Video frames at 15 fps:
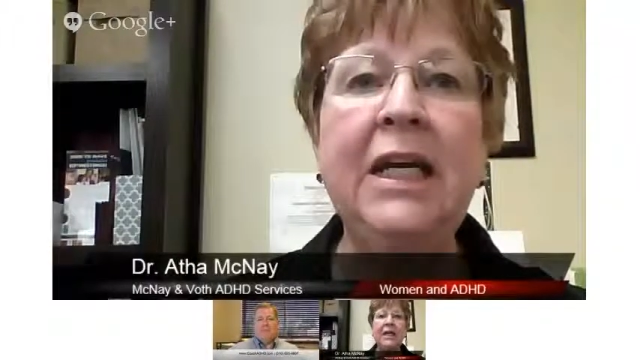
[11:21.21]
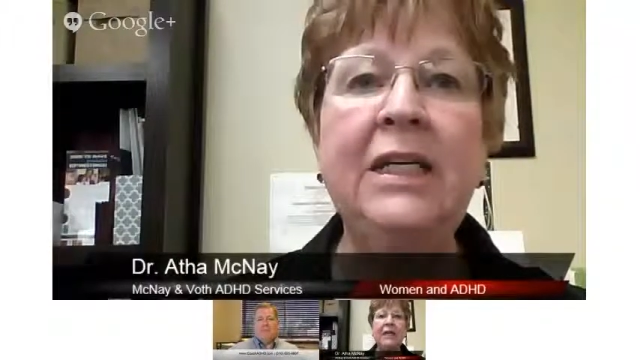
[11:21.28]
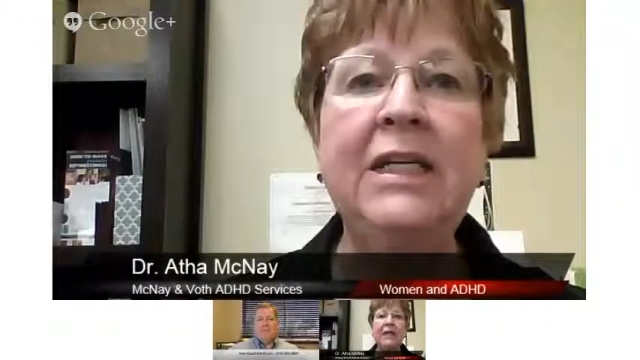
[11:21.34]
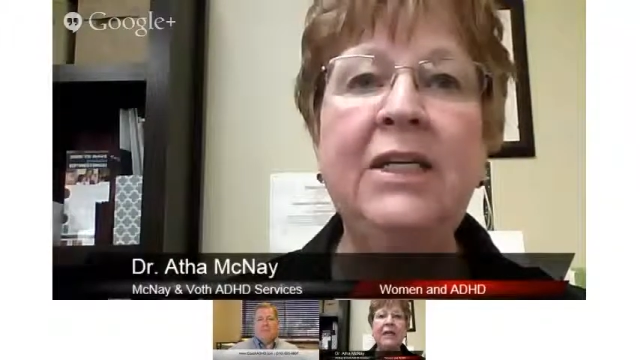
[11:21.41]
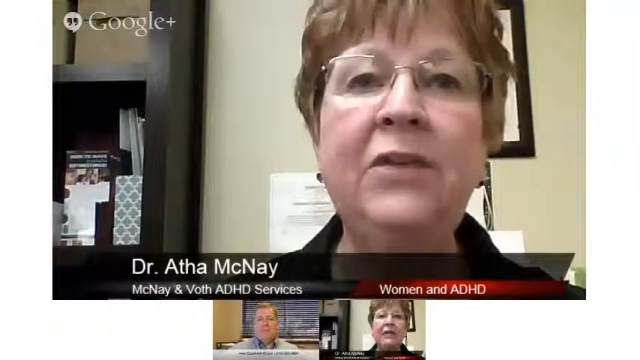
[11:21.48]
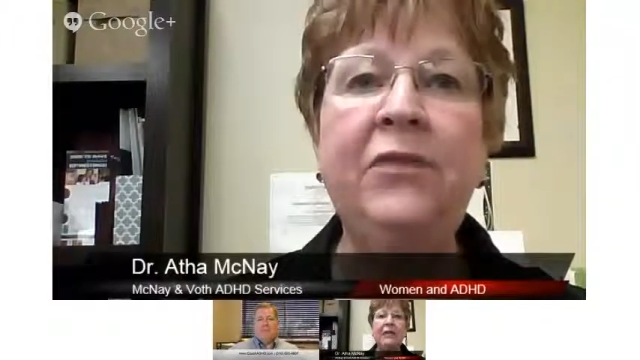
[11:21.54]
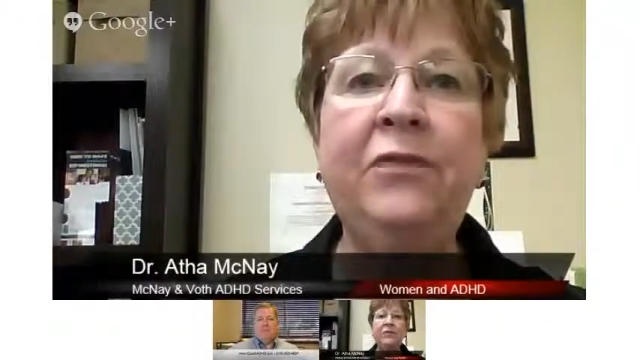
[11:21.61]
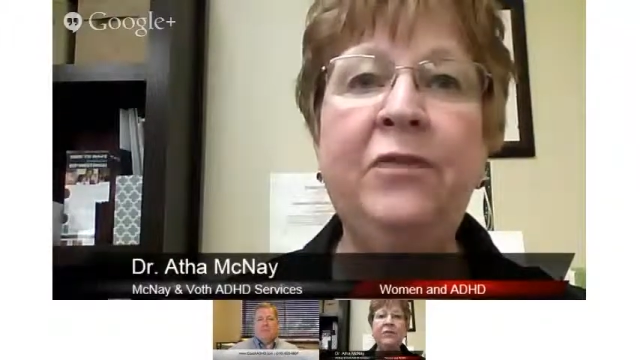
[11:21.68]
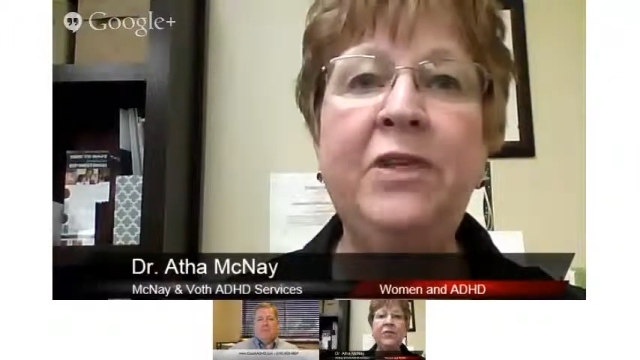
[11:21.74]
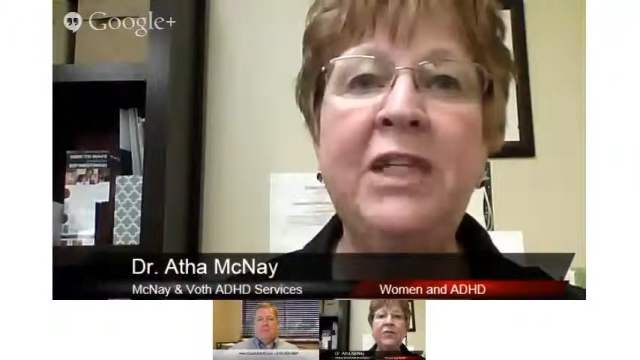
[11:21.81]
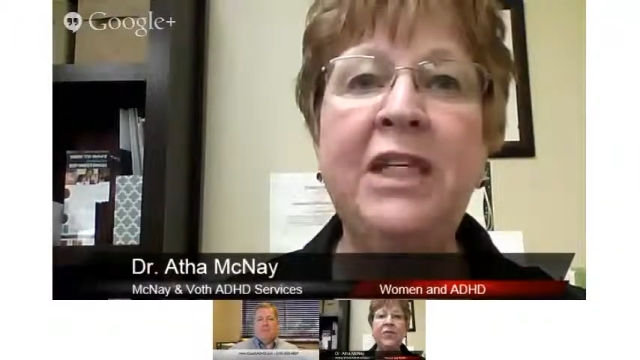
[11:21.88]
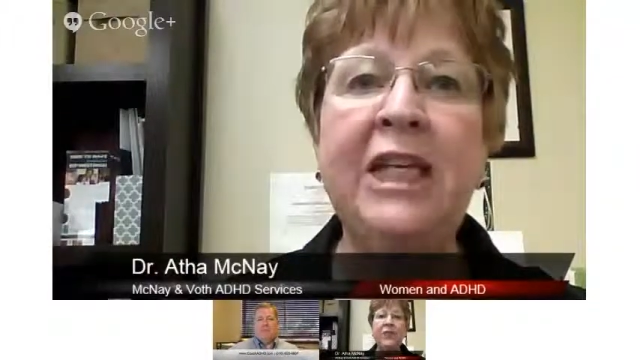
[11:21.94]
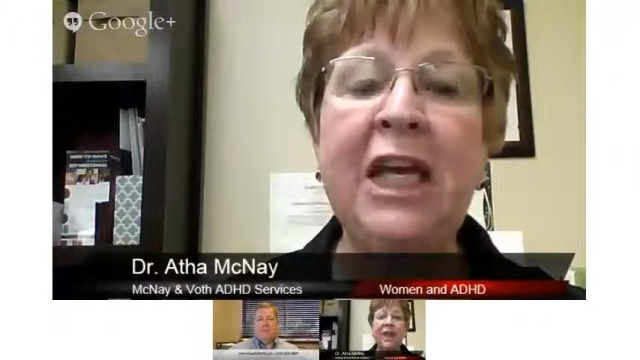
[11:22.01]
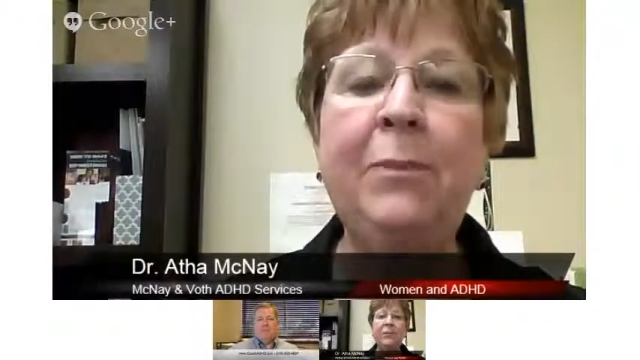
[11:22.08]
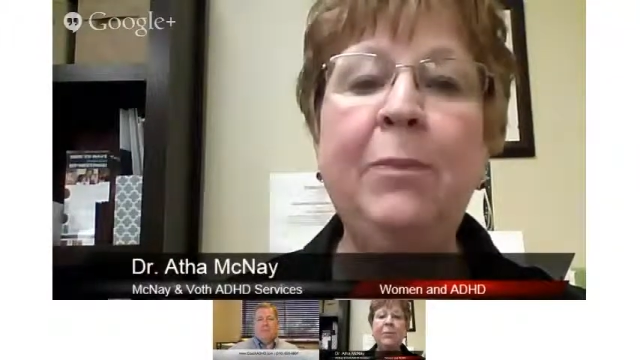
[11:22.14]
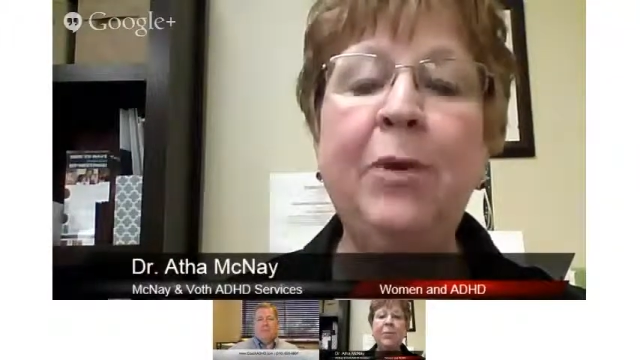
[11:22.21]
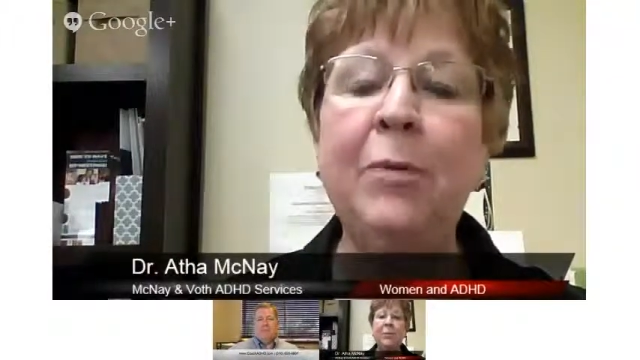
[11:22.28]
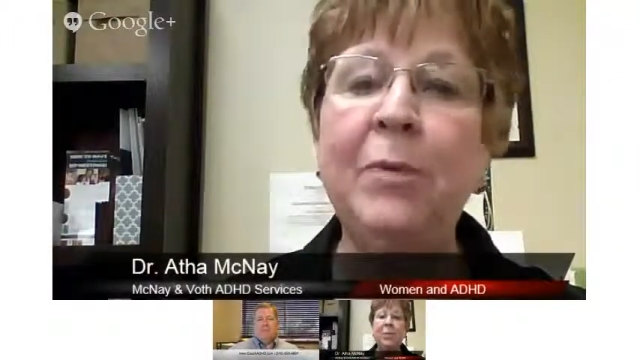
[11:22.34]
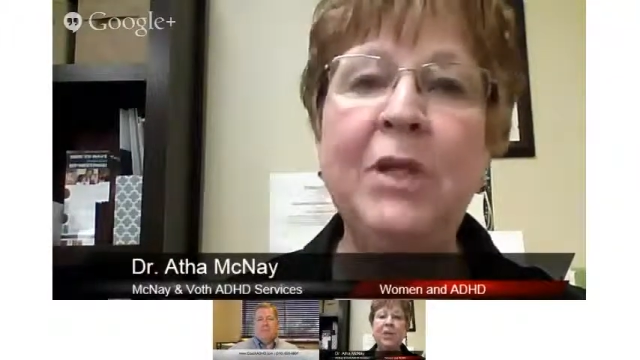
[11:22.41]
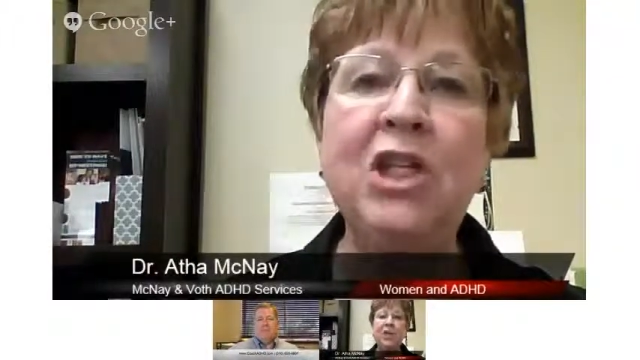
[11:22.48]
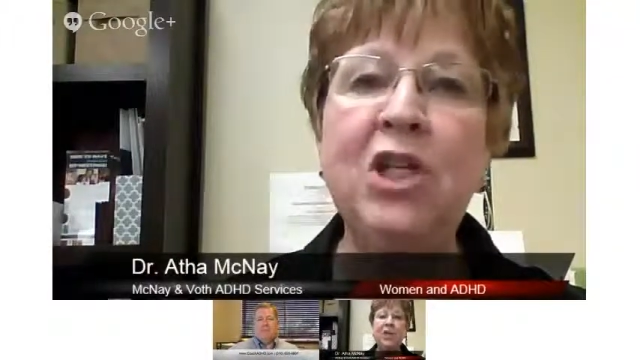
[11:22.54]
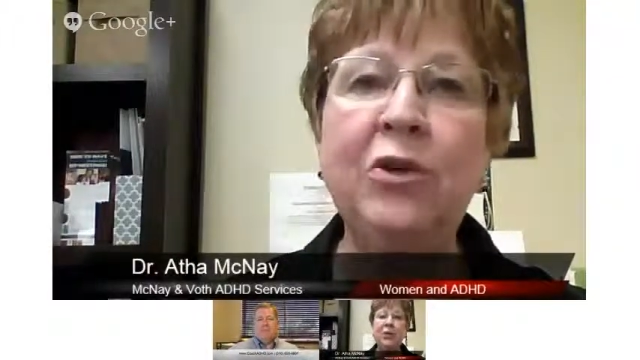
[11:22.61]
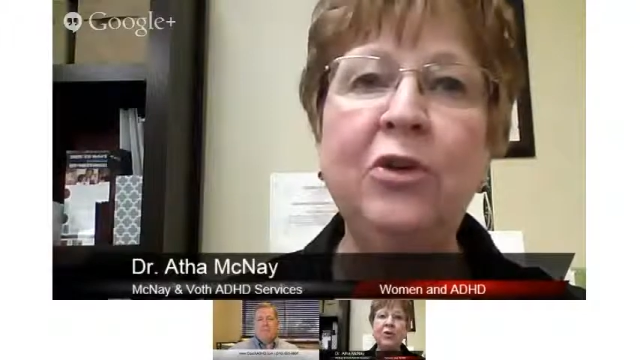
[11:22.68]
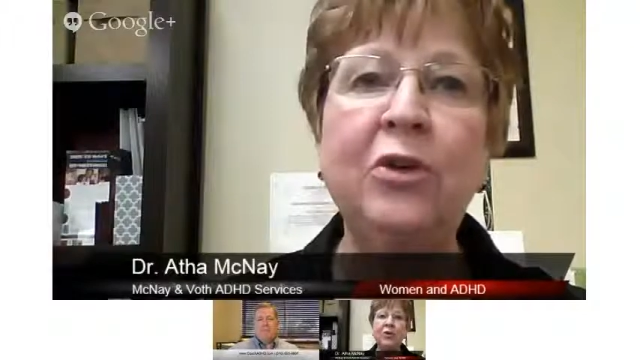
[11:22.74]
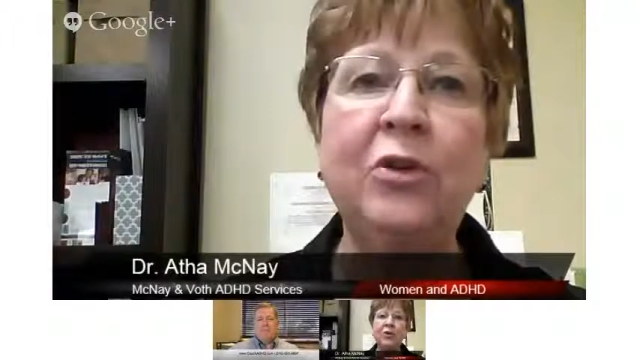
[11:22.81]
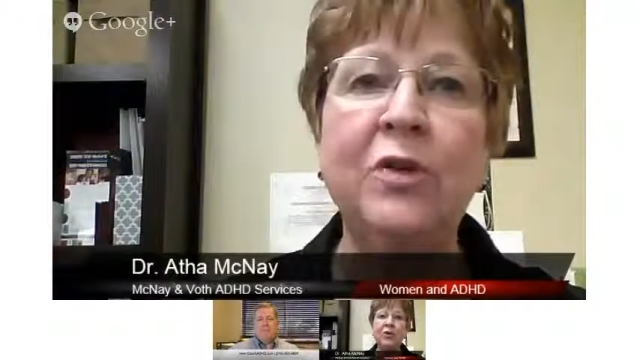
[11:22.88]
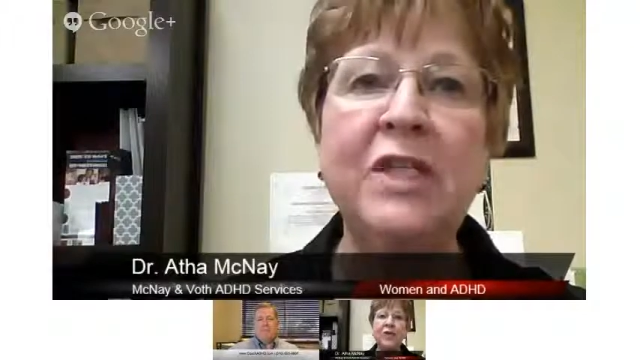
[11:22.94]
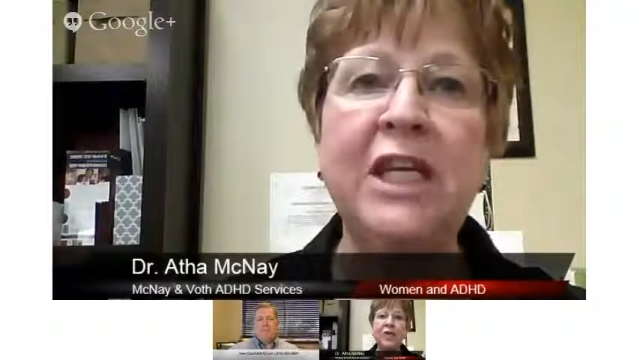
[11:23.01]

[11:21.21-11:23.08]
to keep her materials